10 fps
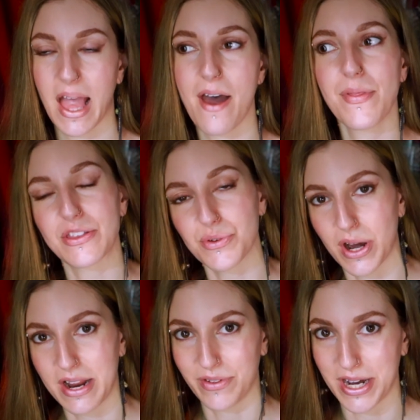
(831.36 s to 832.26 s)
And that's what
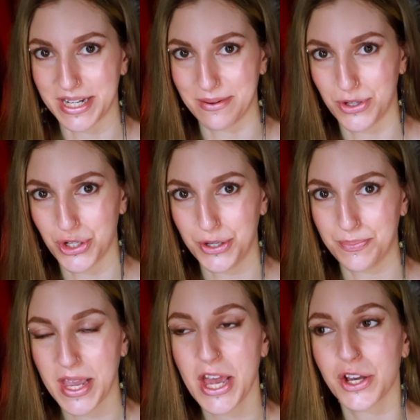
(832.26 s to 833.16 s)
I invited him to do.
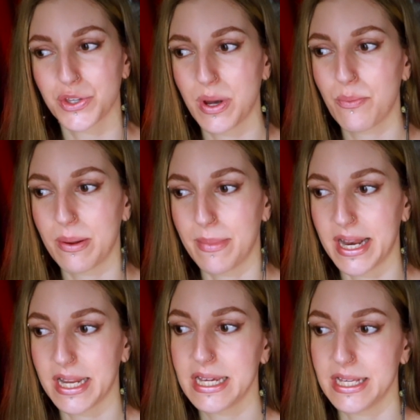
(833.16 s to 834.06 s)
Because when we
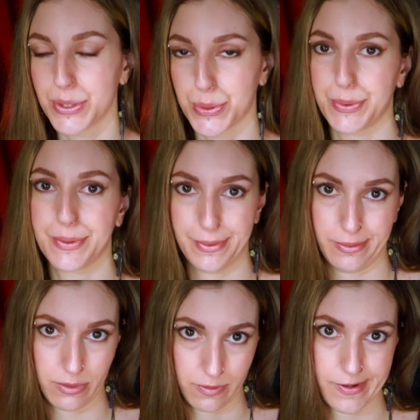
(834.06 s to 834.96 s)
met,
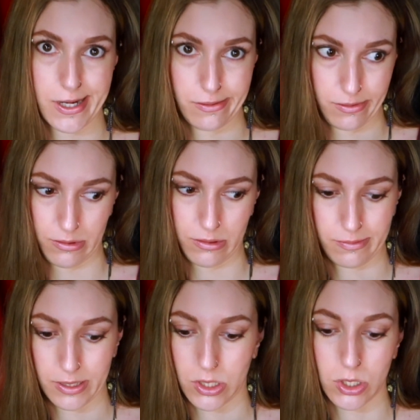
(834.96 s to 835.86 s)
that
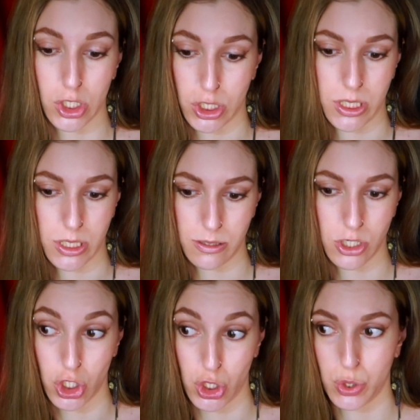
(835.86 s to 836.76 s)
was not
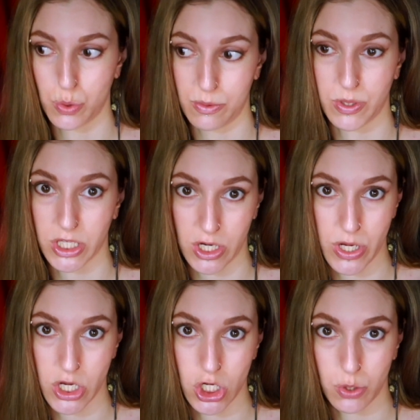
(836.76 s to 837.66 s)
good what was
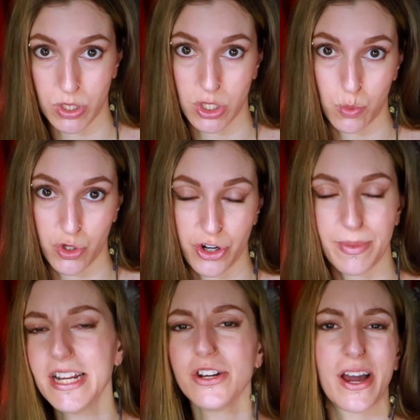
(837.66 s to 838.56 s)
going on with the wardrobe.
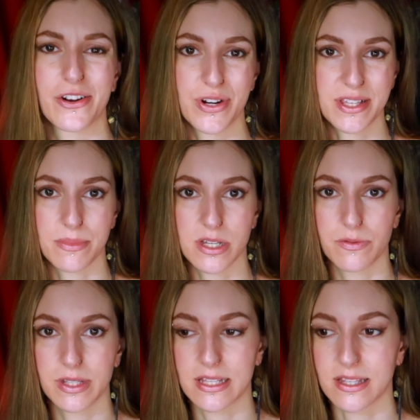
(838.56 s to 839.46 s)
He didn't know how to dress himself
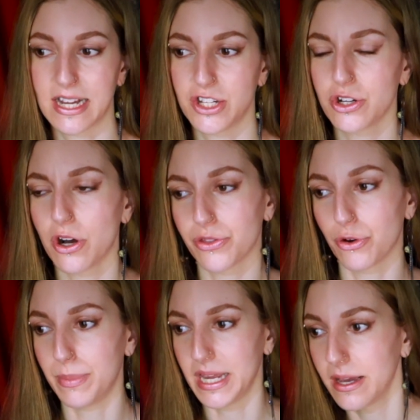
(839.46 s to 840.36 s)
at that stage. He'd gone through
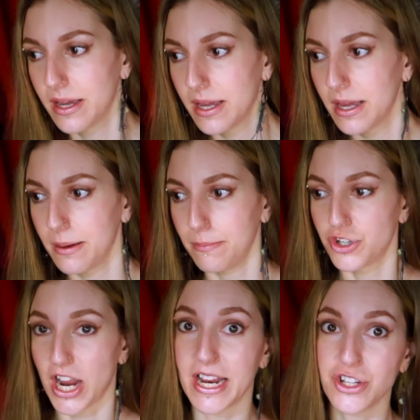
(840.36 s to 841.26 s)
a big
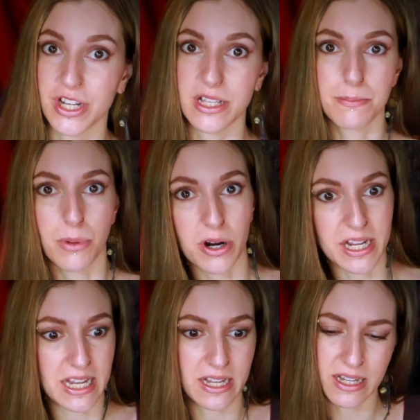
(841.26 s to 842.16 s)
change in his
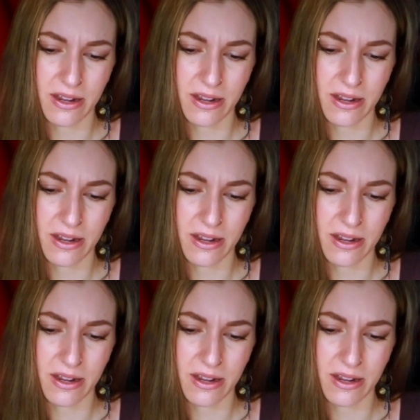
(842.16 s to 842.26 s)
body.